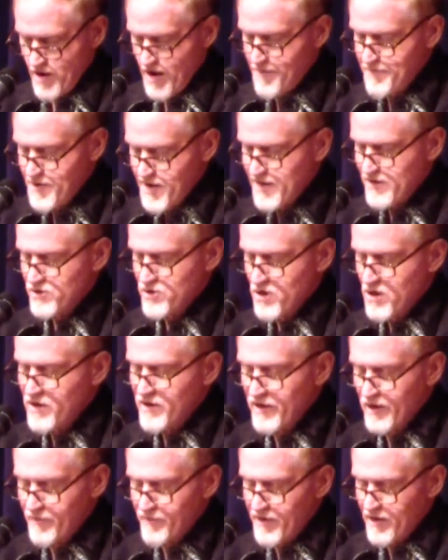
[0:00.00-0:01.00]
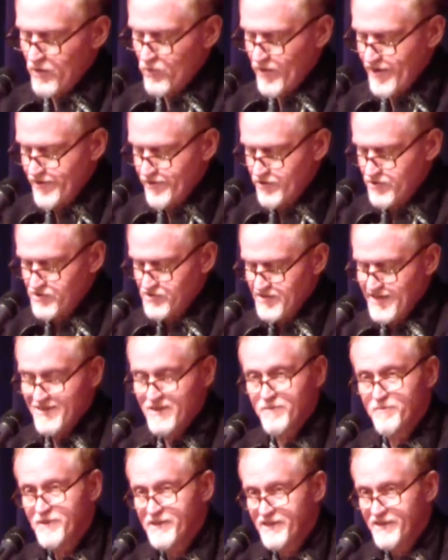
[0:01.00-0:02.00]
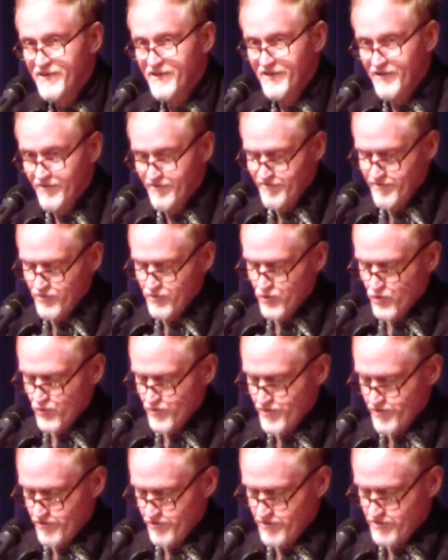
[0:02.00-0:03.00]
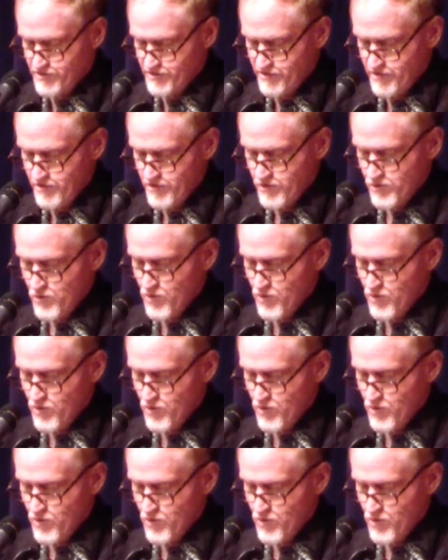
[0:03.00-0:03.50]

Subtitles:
I'm not talking about writers at the beginning of their careers,